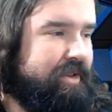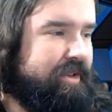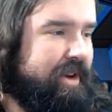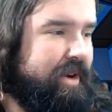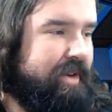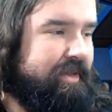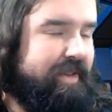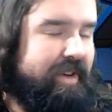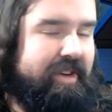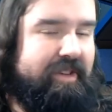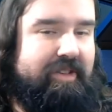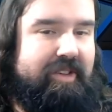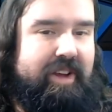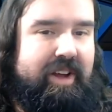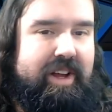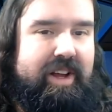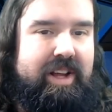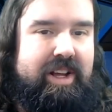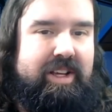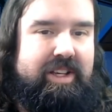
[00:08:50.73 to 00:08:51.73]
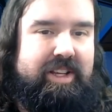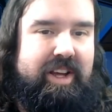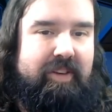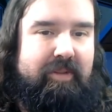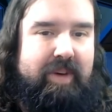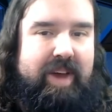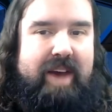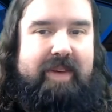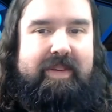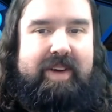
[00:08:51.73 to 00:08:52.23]
So if there's
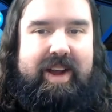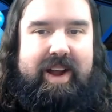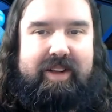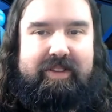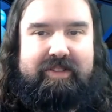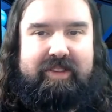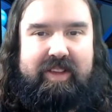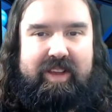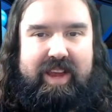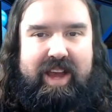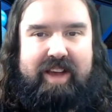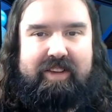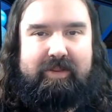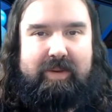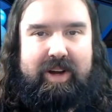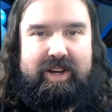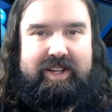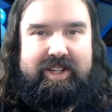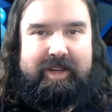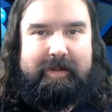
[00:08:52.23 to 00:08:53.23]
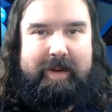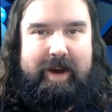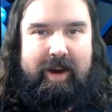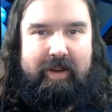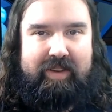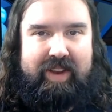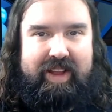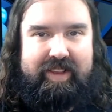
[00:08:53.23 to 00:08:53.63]
stuff we haven't announced that you ask questions about,